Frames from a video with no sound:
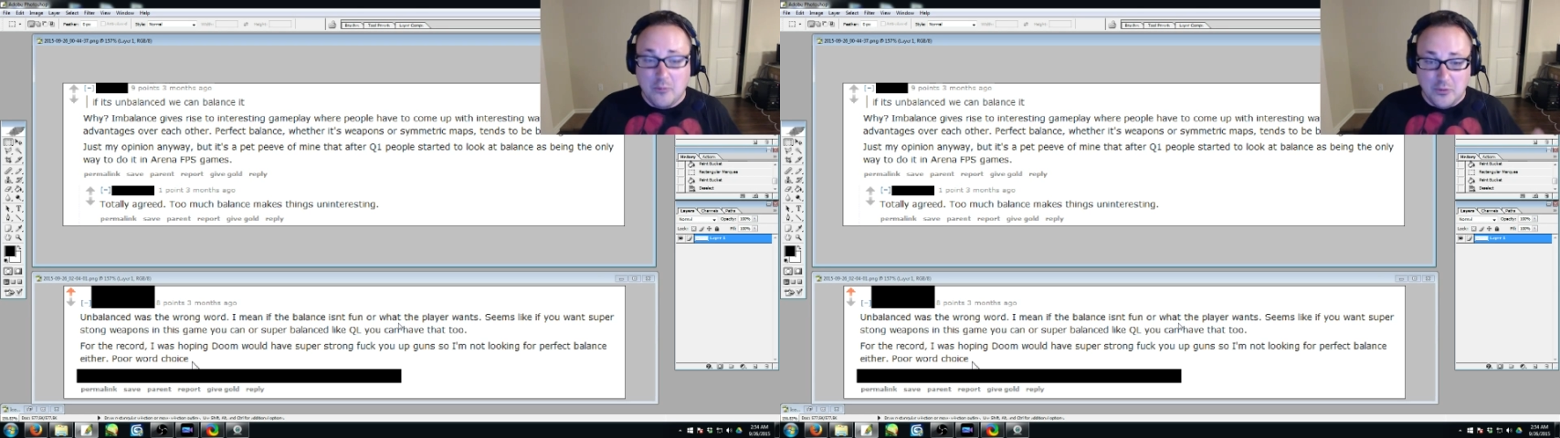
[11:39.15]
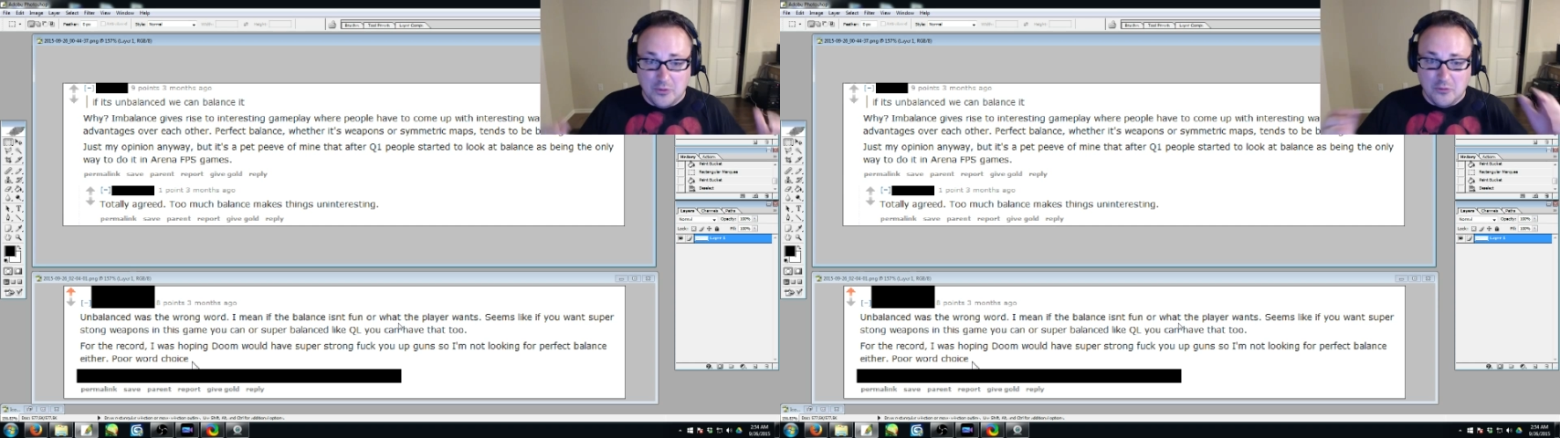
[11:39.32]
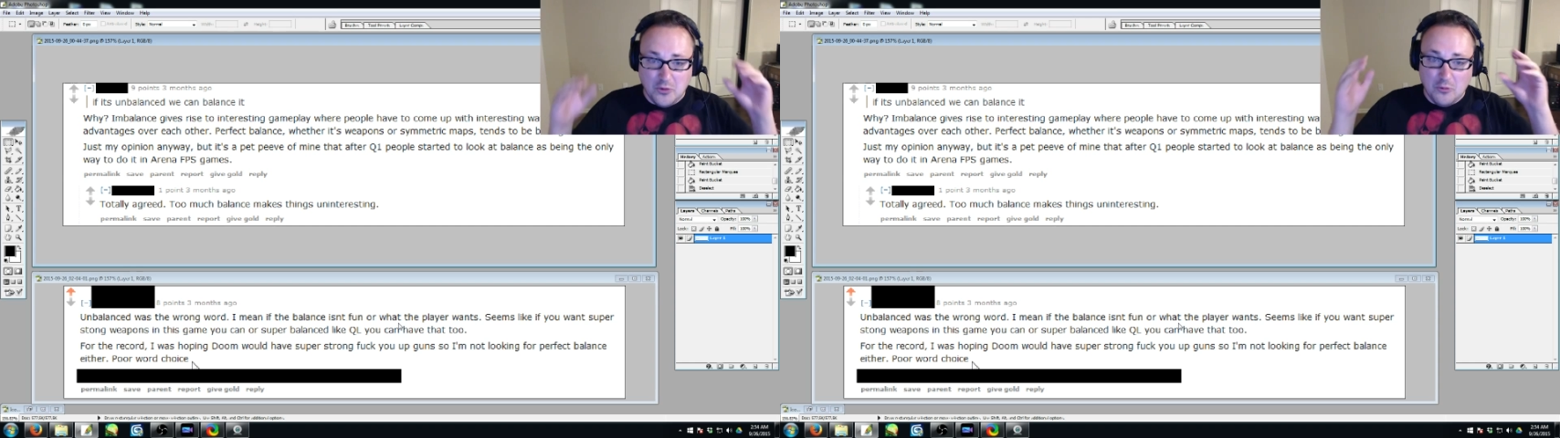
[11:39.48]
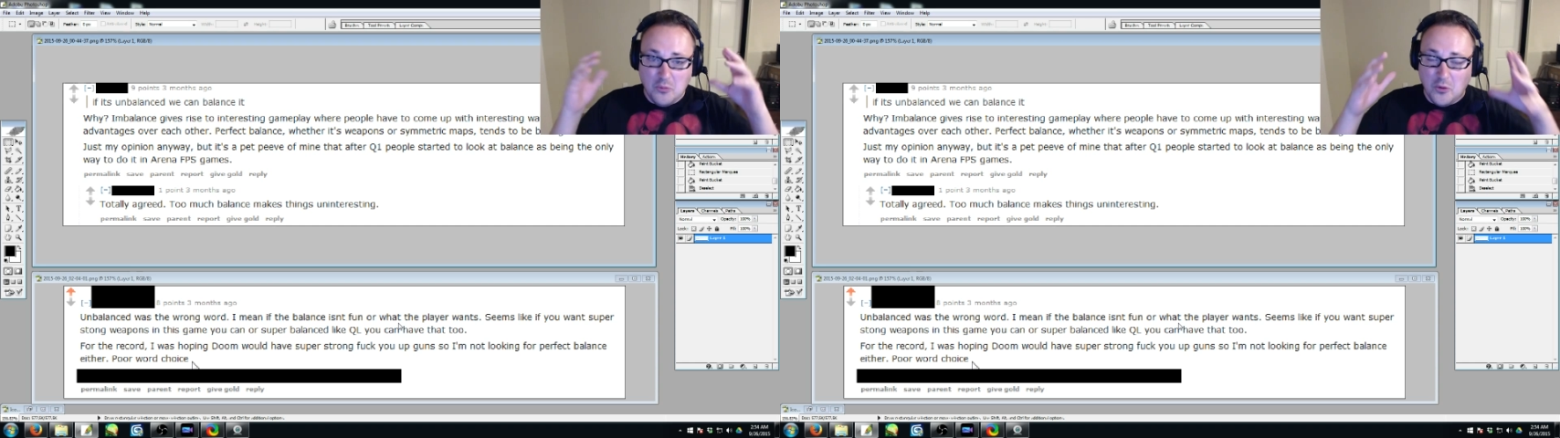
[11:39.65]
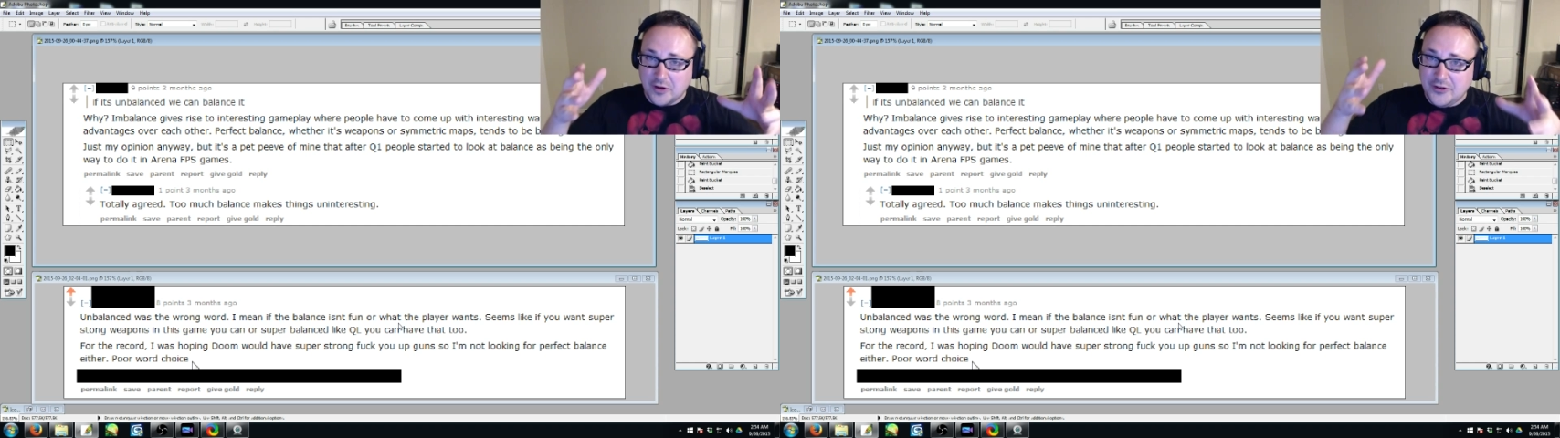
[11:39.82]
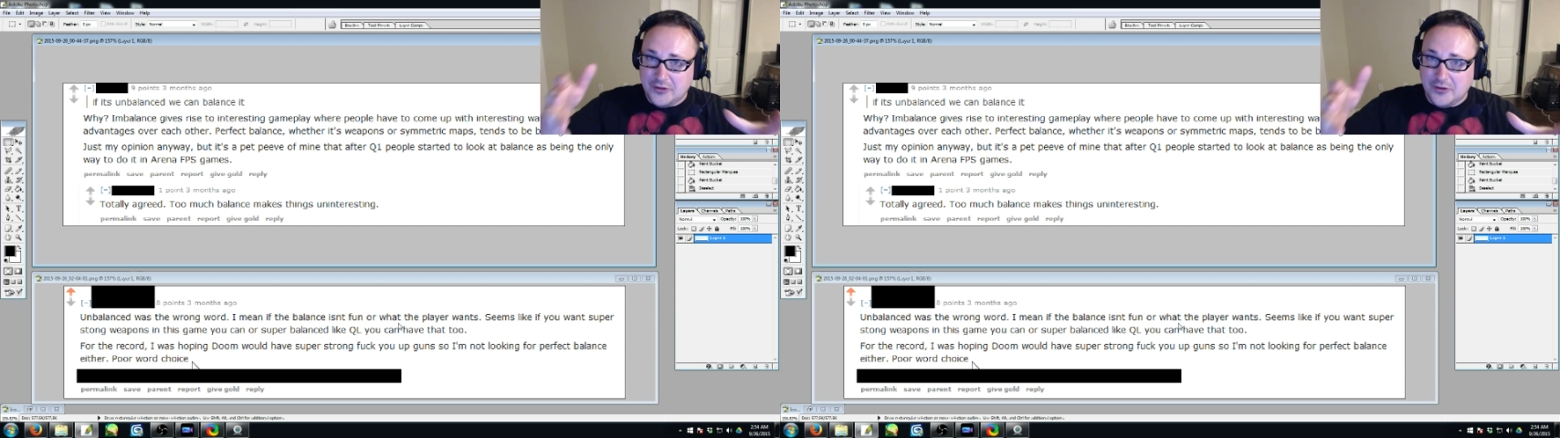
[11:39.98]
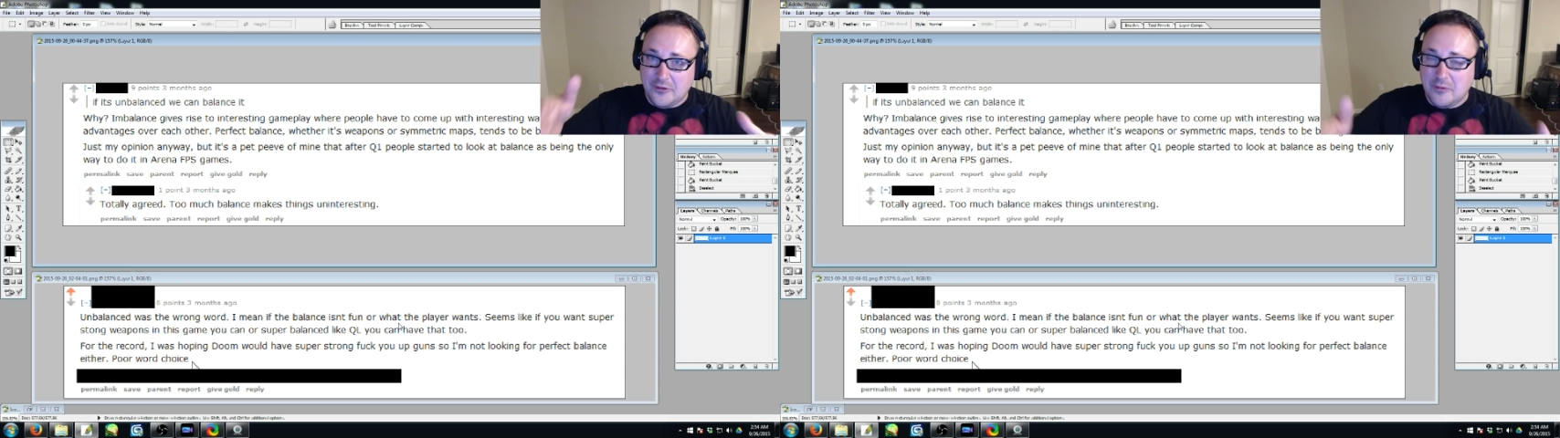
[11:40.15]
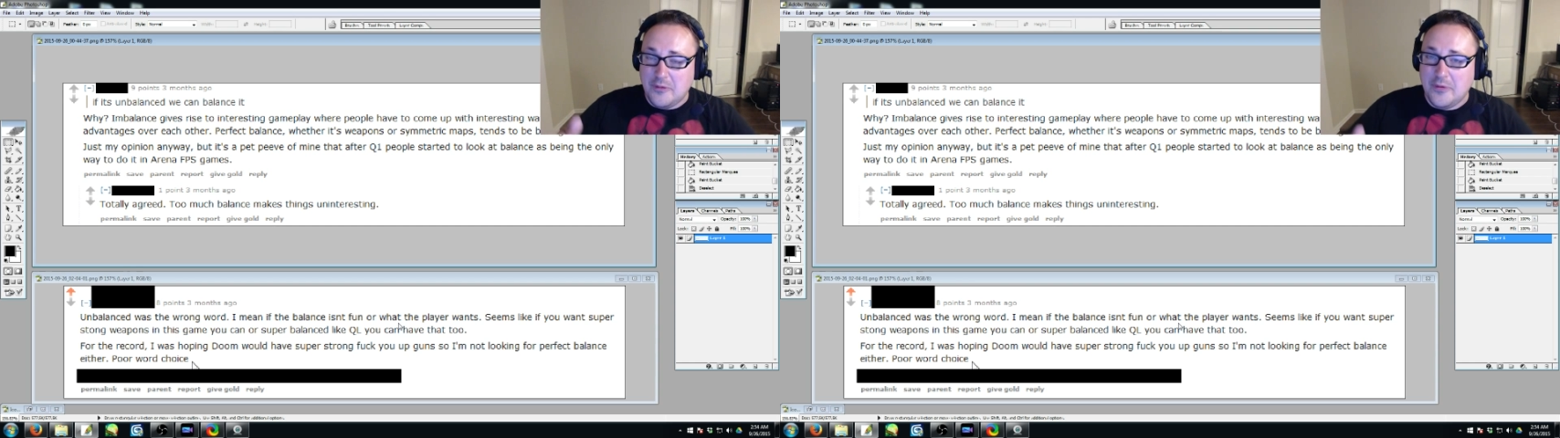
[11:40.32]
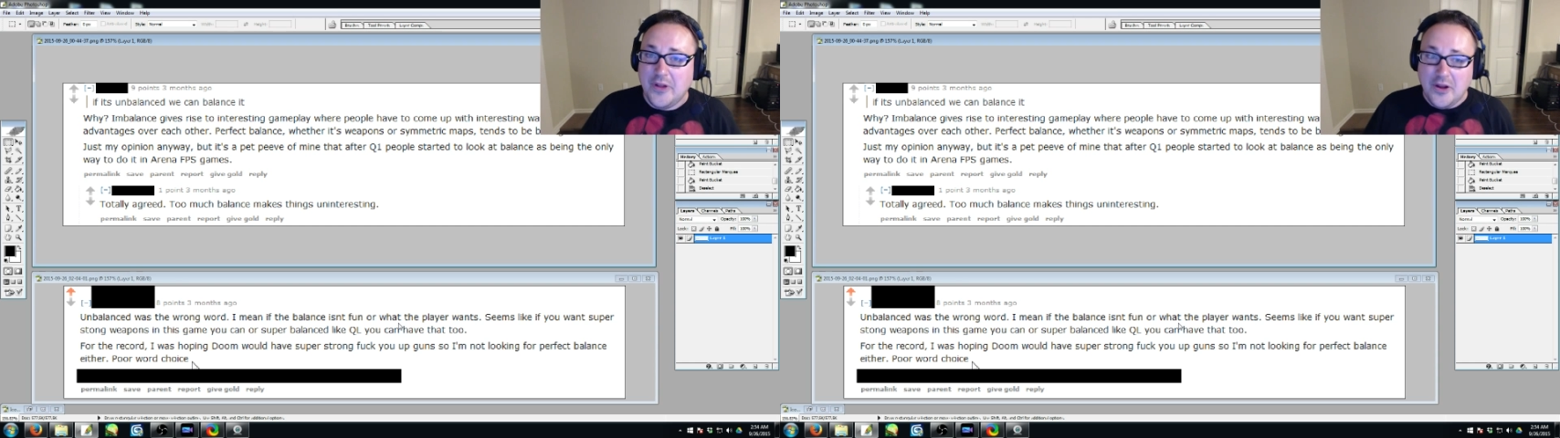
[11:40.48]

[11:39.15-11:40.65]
We're more concerned with,